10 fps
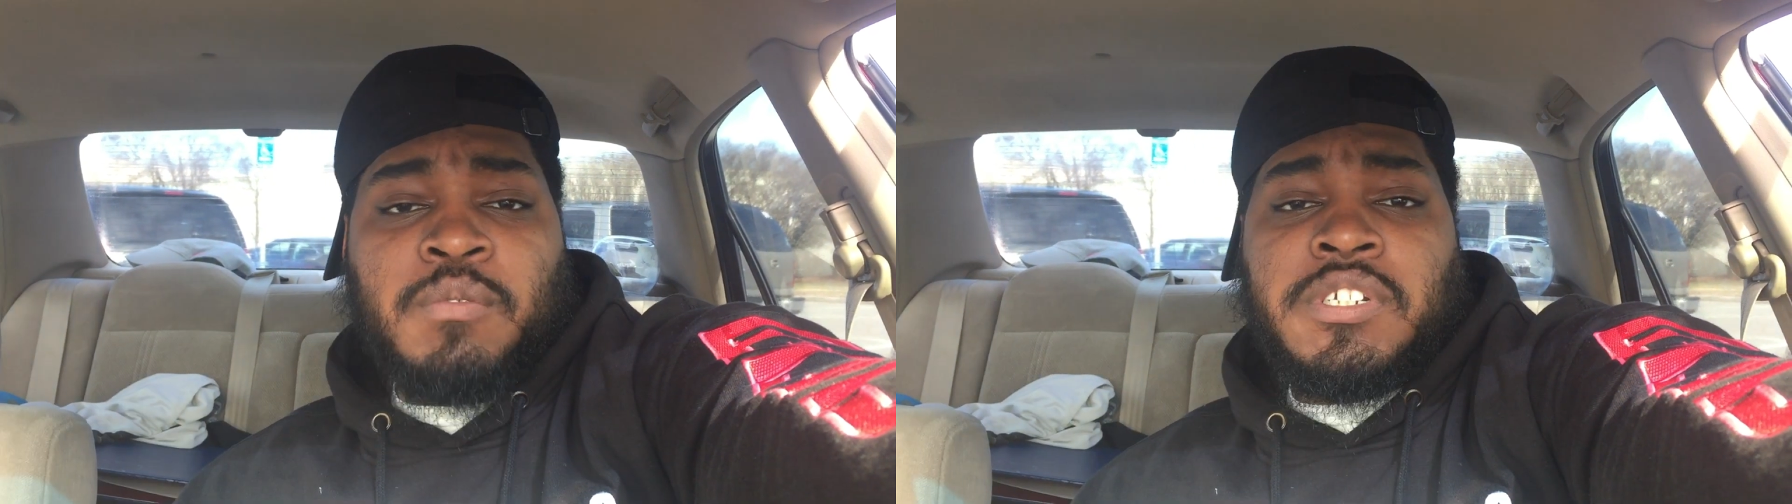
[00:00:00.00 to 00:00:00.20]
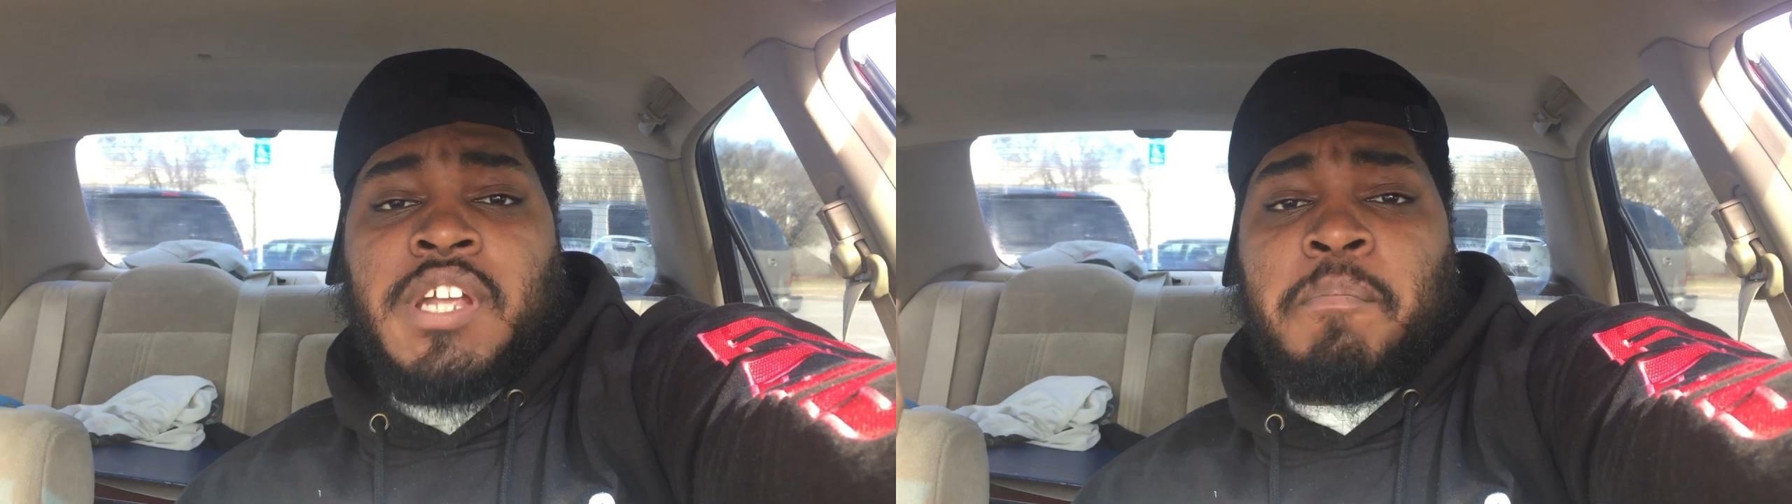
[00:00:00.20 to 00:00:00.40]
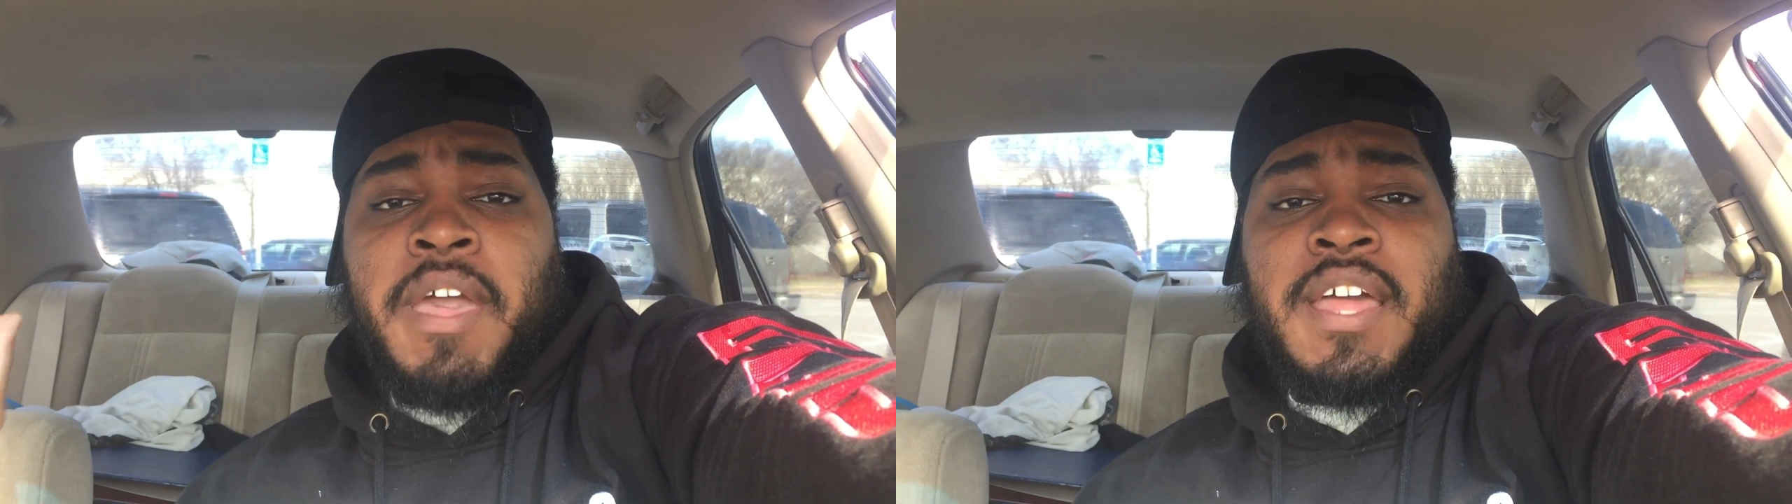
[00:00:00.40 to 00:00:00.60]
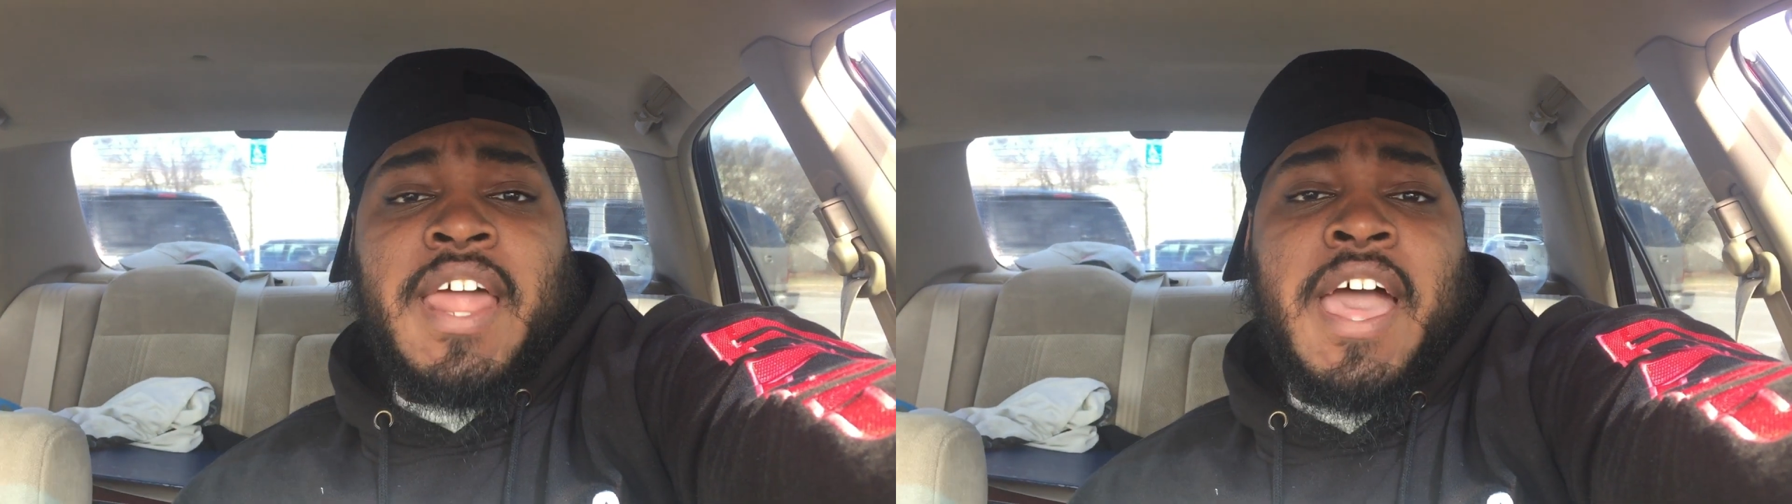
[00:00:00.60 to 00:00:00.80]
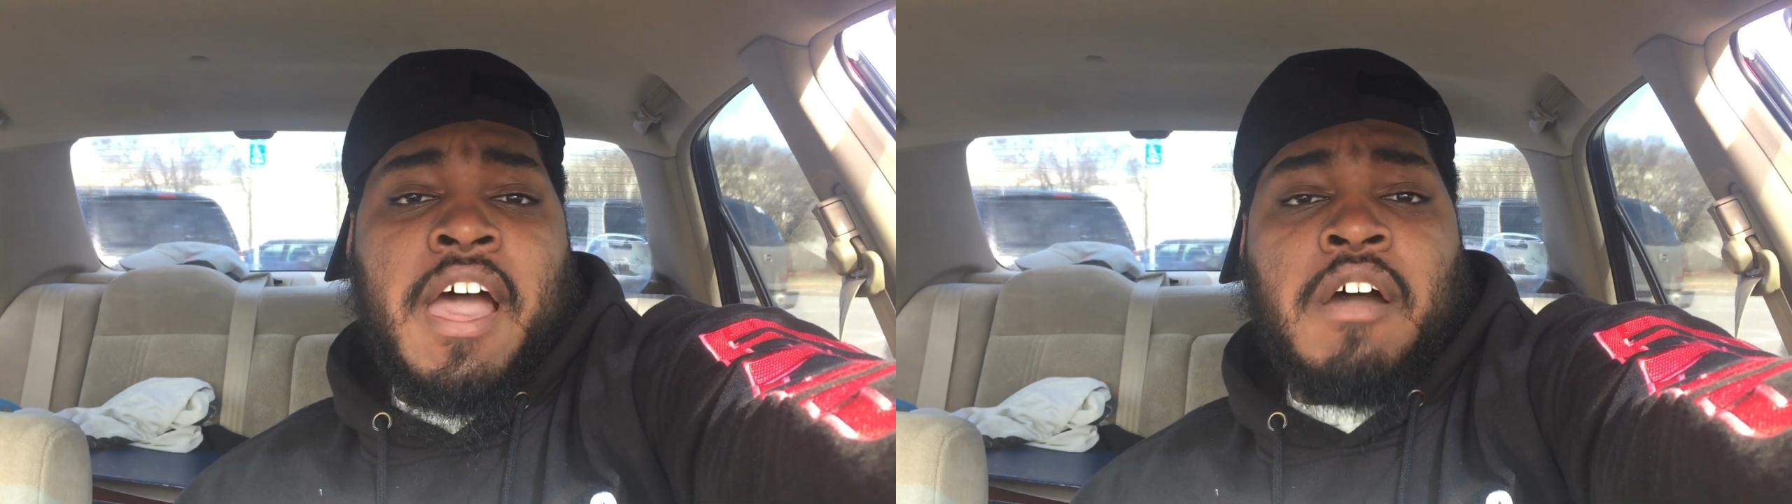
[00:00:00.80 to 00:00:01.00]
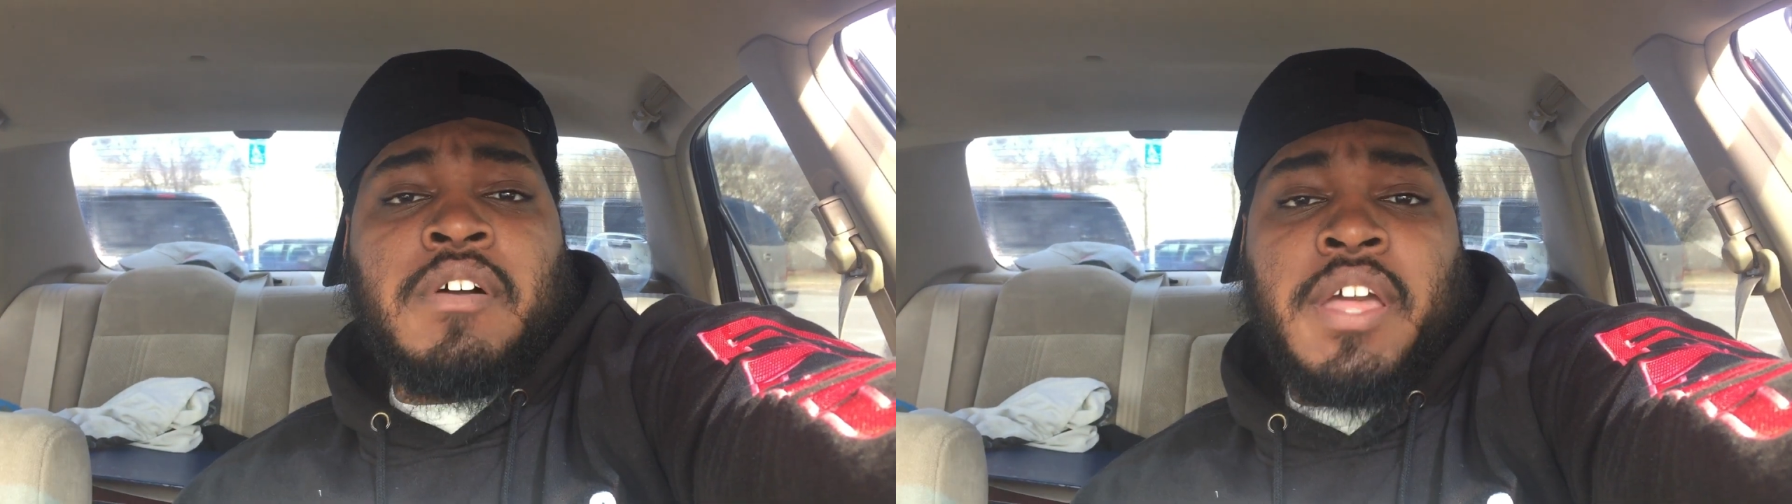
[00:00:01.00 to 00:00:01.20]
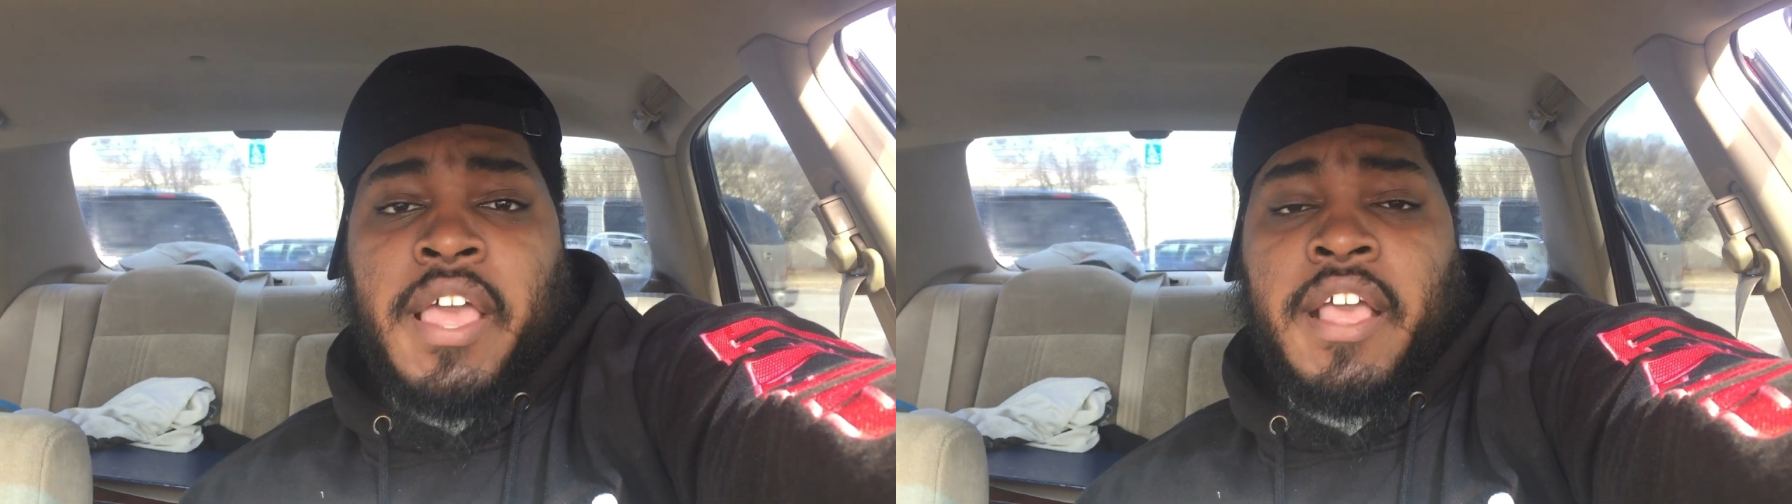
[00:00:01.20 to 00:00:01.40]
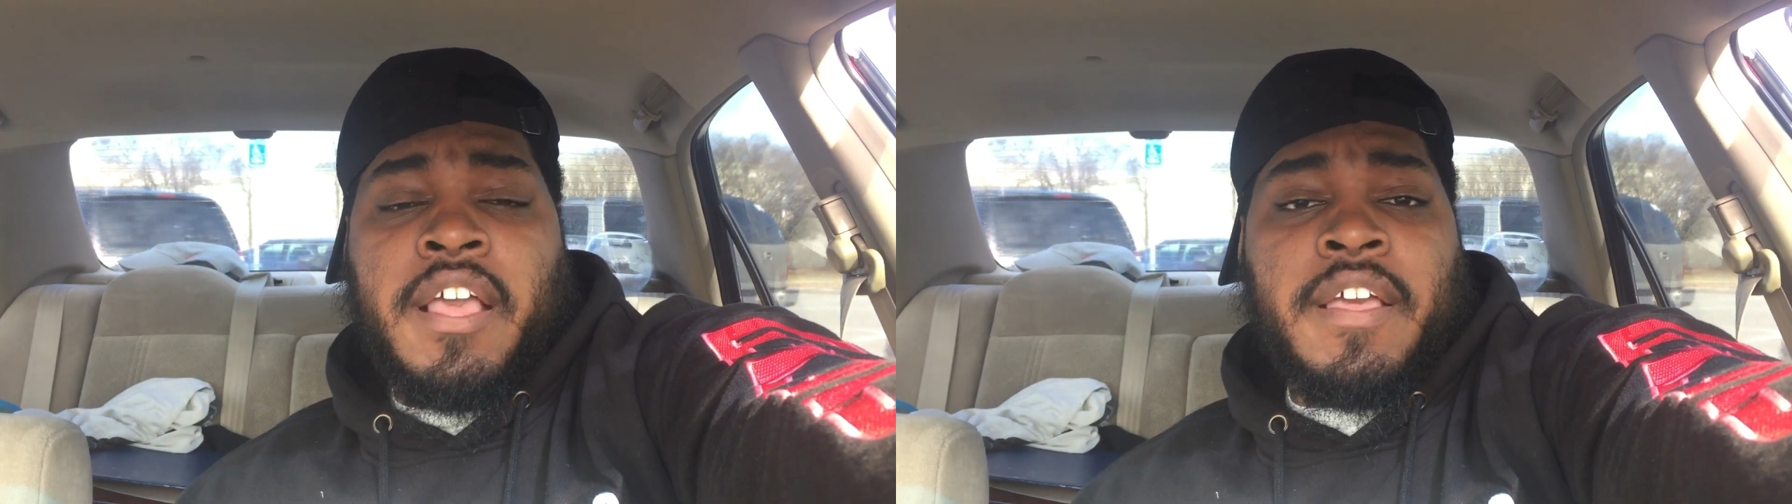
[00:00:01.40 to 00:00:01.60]
which I'm at now,
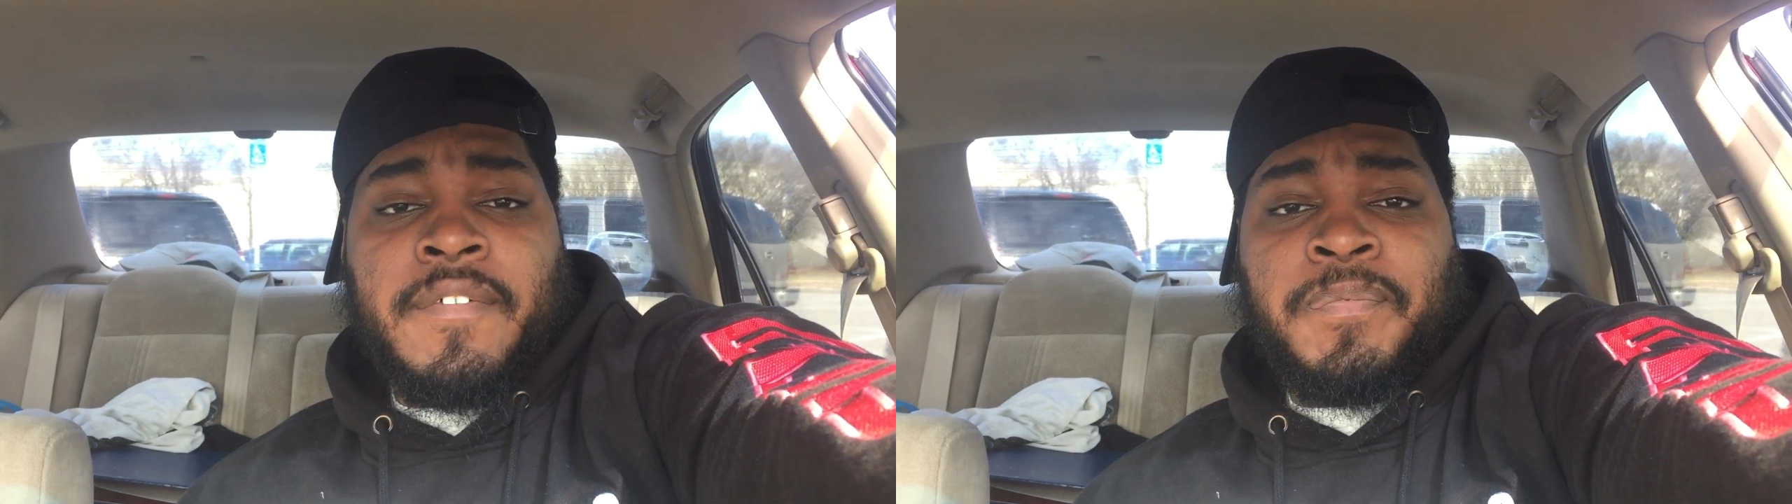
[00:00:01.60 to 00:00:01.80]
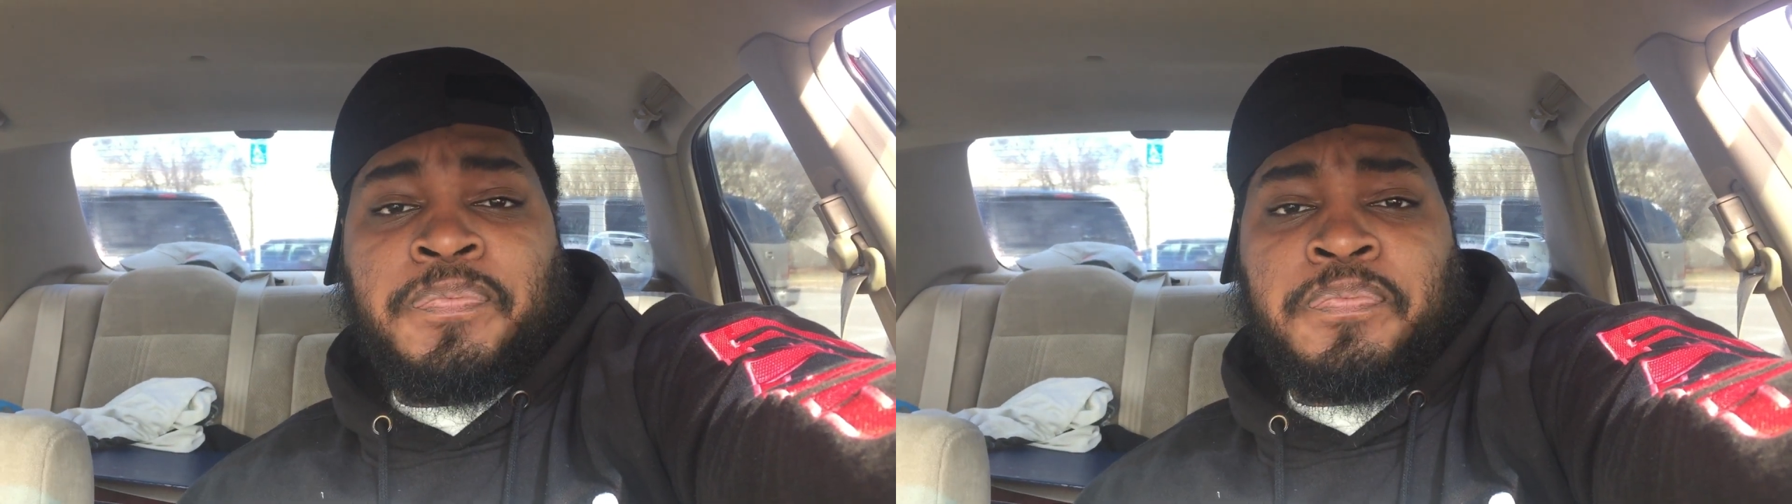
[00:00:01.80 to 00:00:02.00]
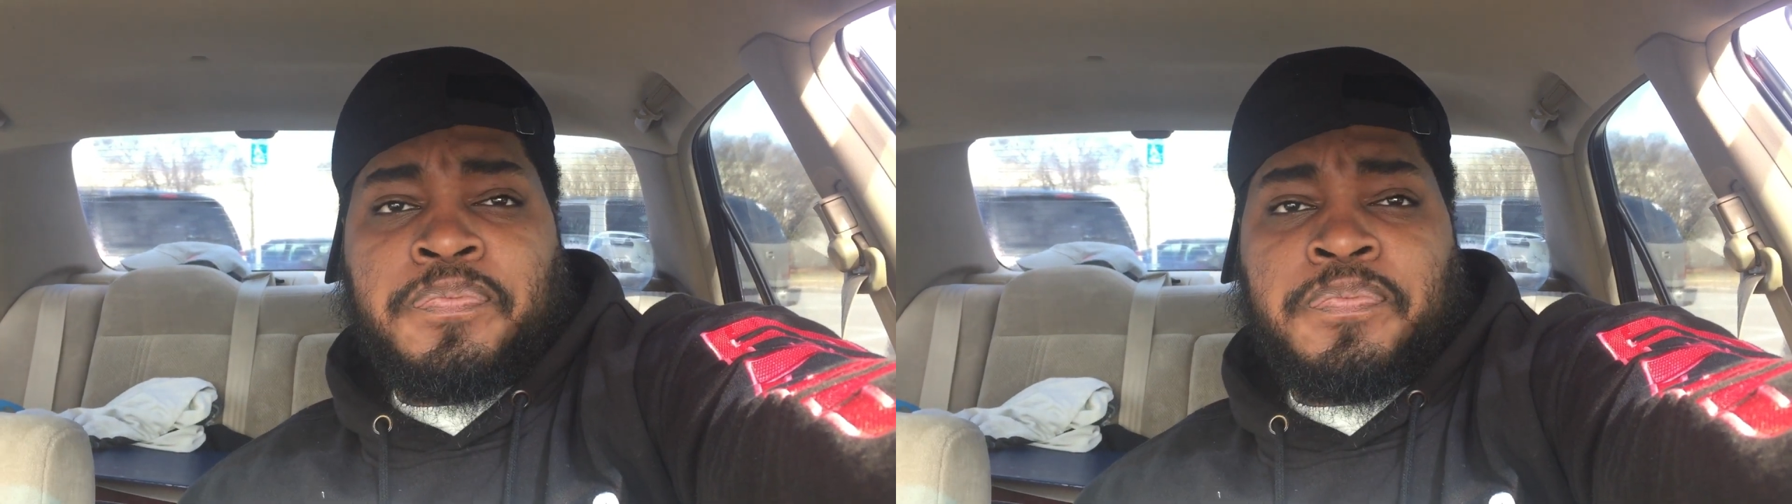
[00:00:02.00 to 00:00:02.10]
and